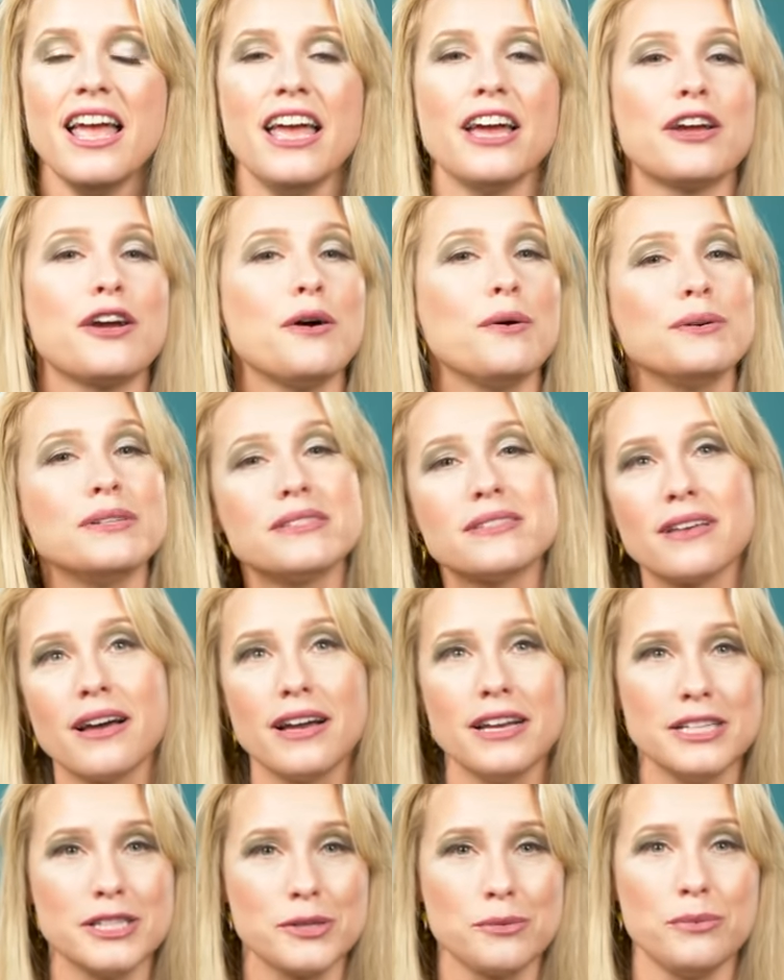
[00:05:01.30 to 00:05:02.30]
it
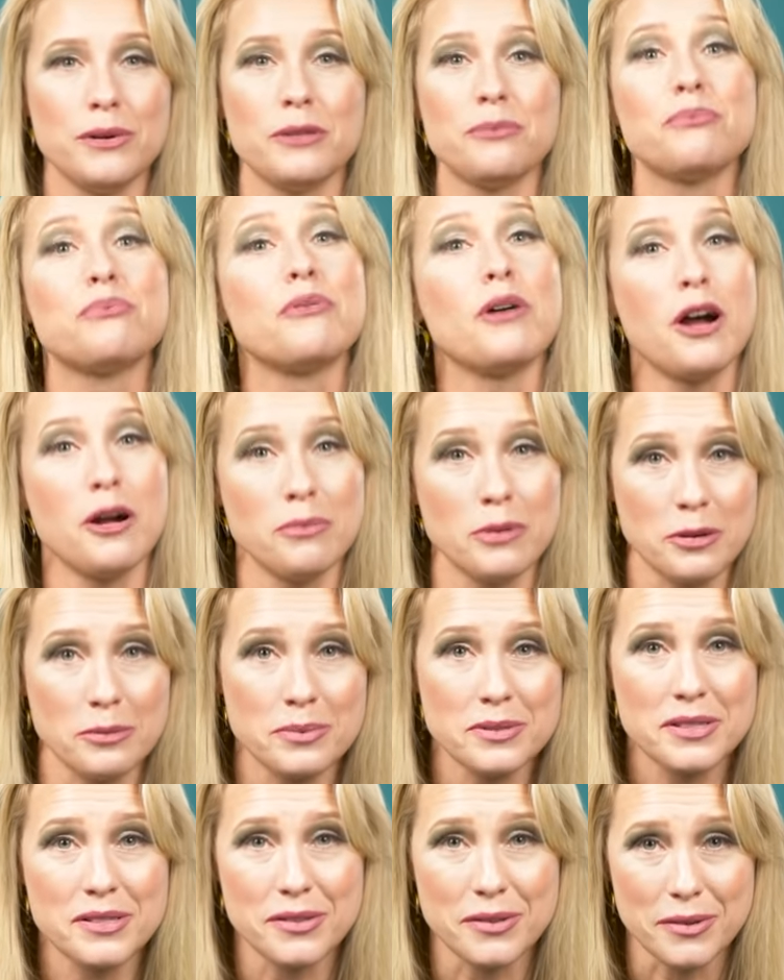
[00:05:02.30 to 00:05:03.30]
coincides with
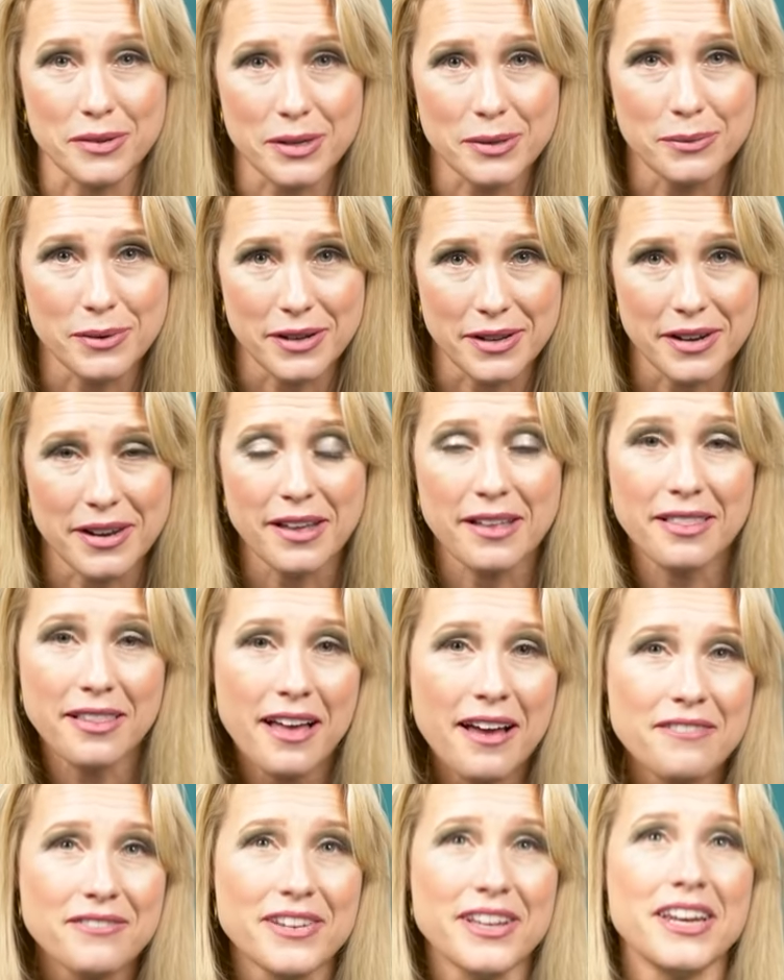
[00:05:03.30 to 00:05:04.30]
Proverbs 31
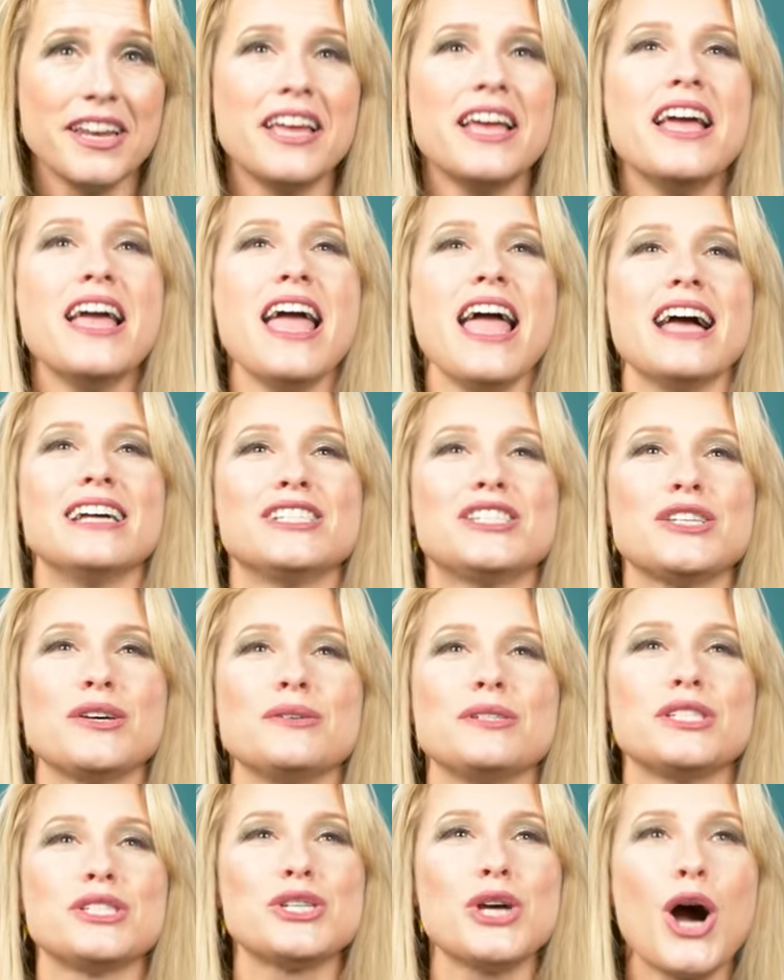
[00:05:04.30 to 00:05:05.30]
11. And so
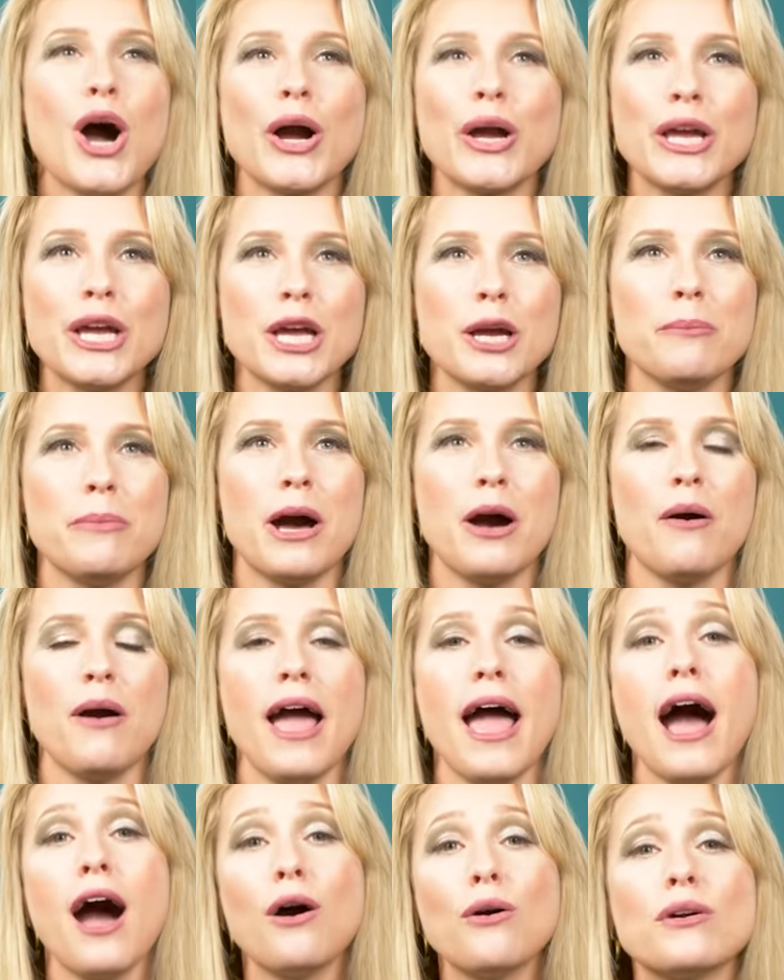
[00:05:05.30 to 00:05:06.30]
it's talking about
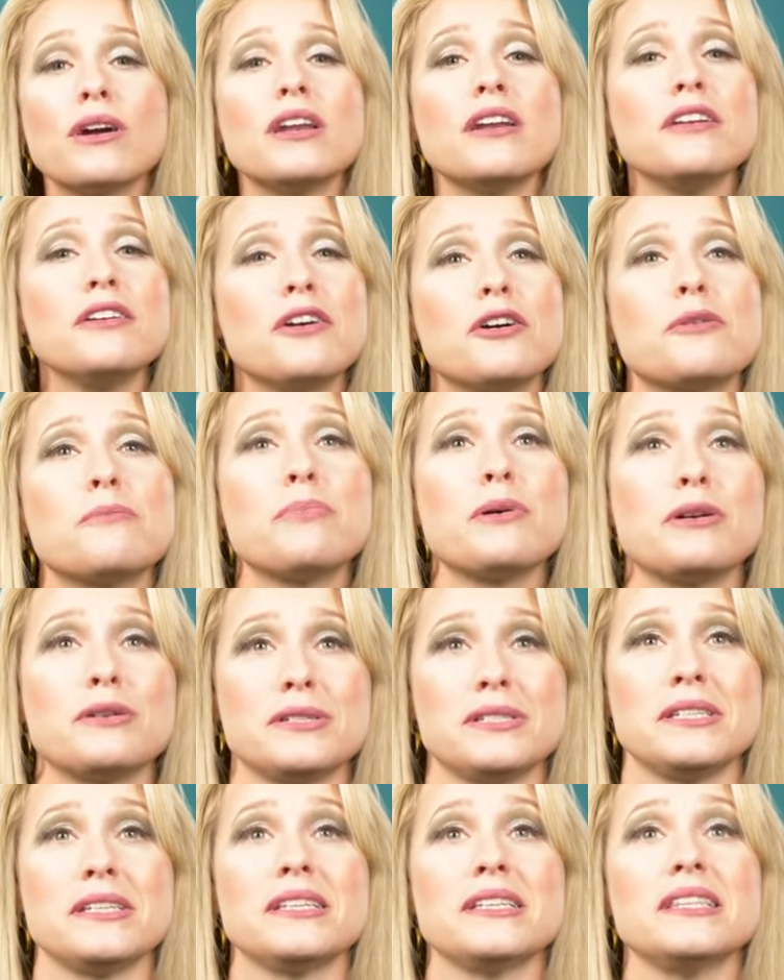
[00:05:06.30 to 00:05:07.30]
how can a young
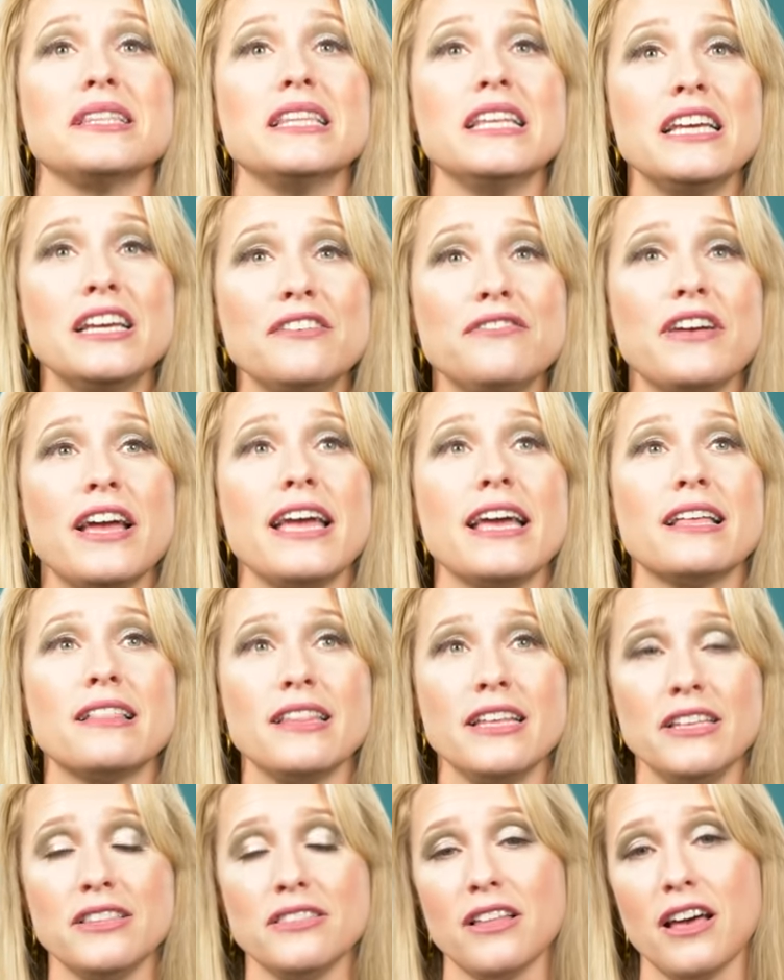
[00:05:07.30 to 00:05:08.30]
person live a
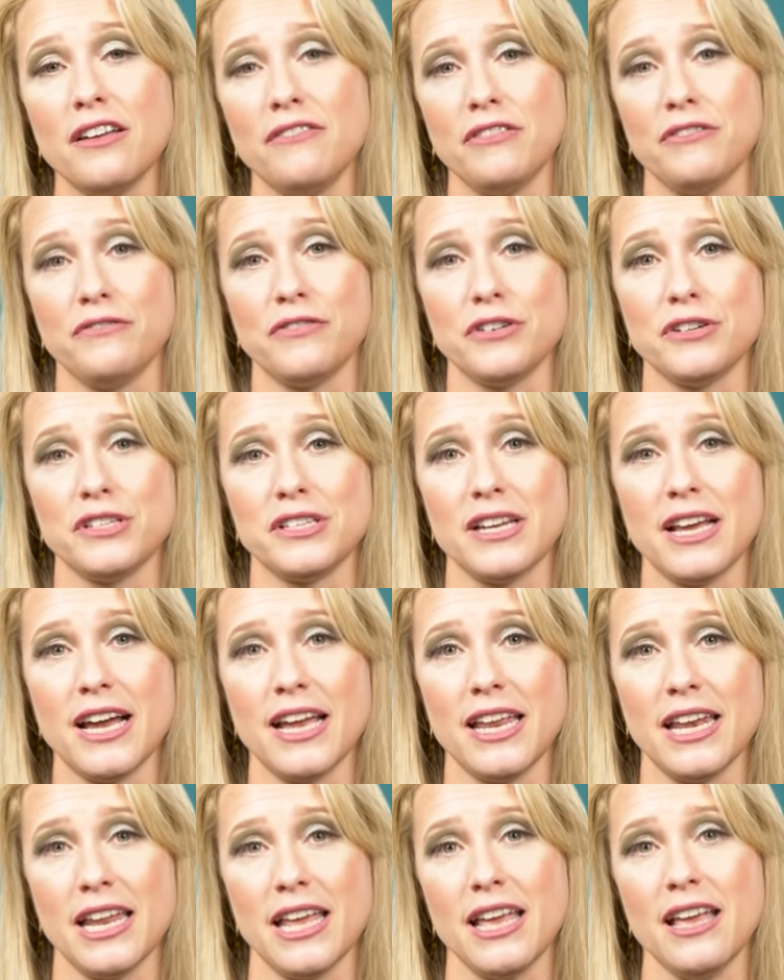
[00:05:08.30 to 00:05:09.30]
clean life in verse
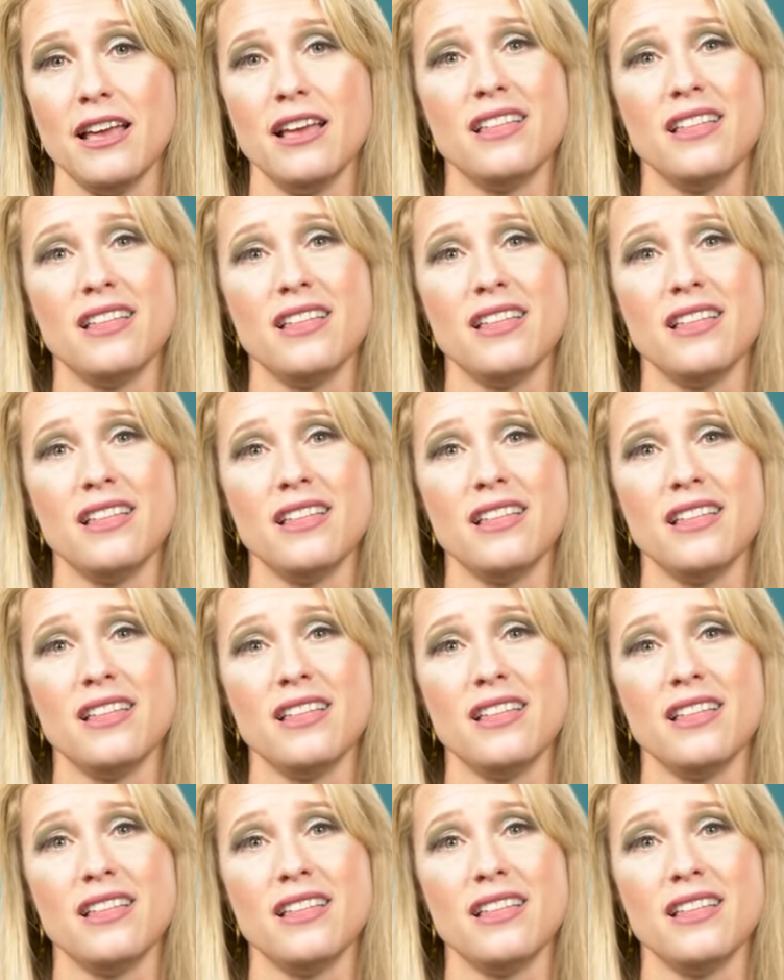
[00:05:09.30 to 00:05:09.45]
9.